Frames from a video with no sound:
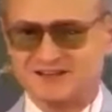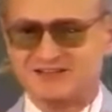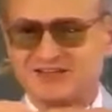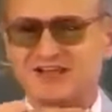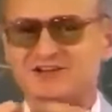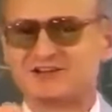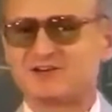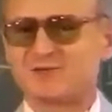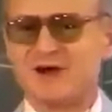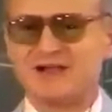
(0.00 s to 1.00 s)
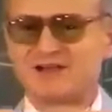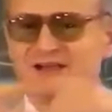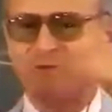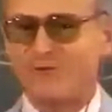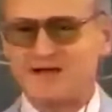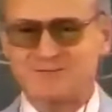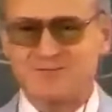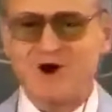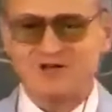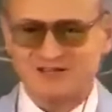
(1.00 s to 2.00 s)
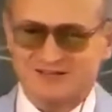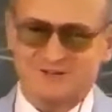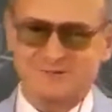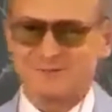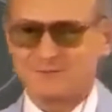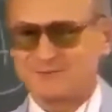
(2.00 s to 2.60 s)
It's intertwined like one body.